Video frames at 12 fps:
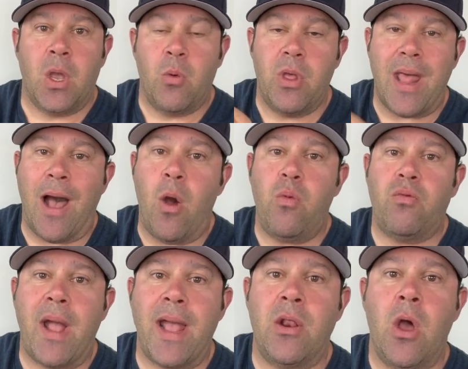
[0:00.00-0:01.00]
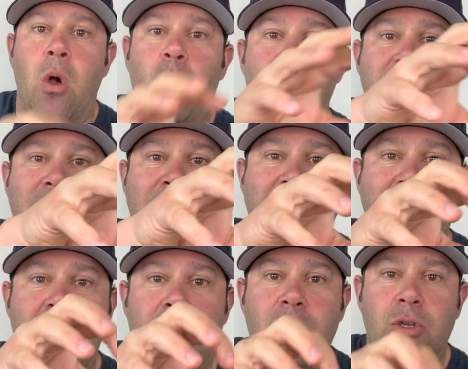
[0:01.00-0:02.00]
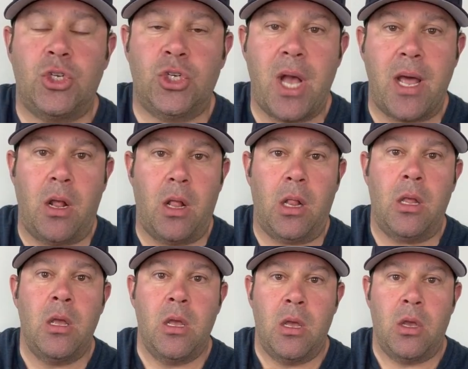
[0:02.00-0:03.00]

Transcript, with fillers: Without retinol, we can't shuttle